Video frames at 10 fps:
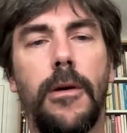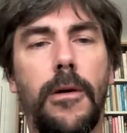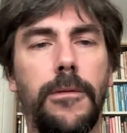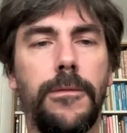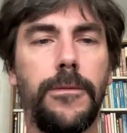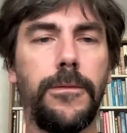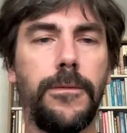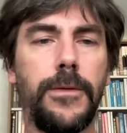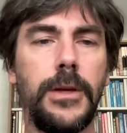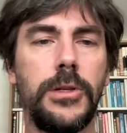
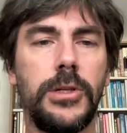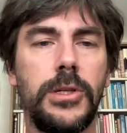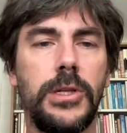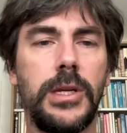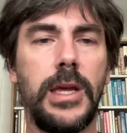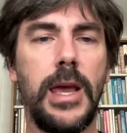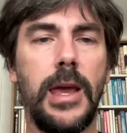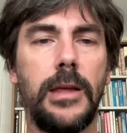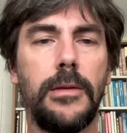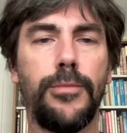
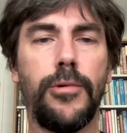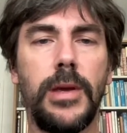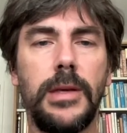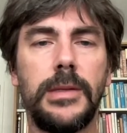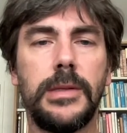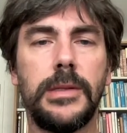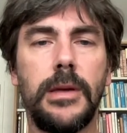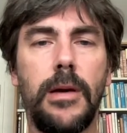officiate priests.